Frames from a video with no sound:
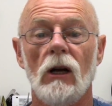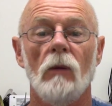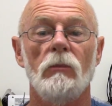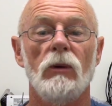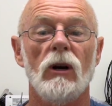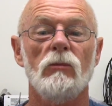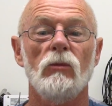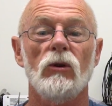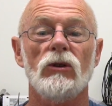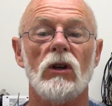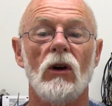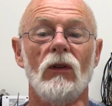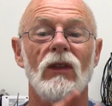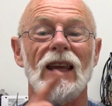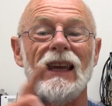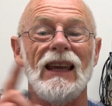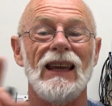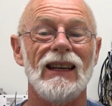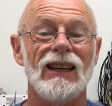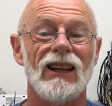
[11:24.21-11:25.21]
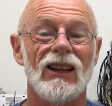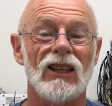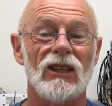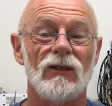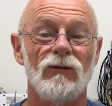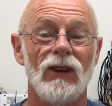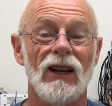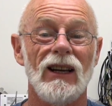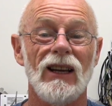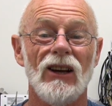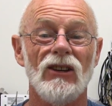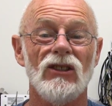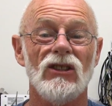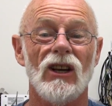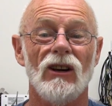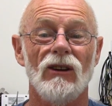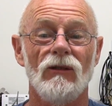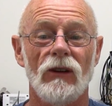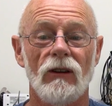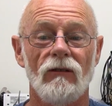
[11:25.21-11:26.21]
I'll put them also on the end of this video.
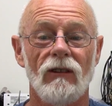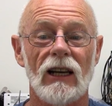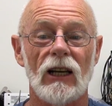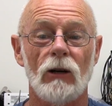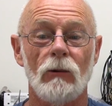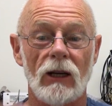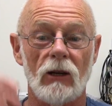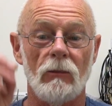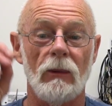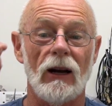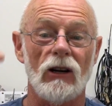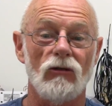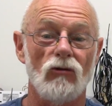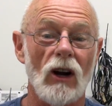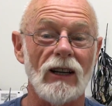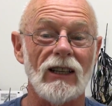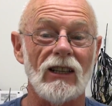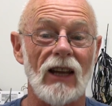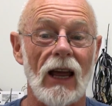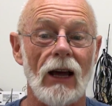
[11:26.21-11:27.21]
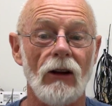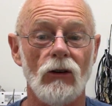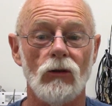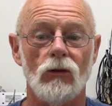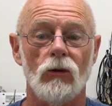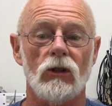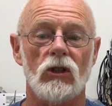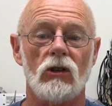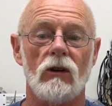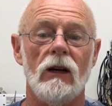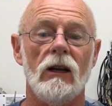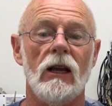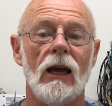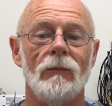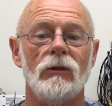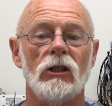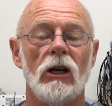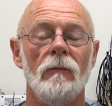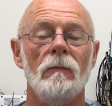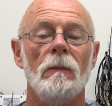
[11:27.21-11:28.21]
So if you're really quick, you'll be able to write it down or do a screen
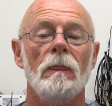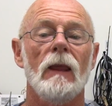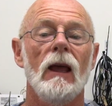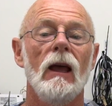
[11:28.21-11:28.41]
capture,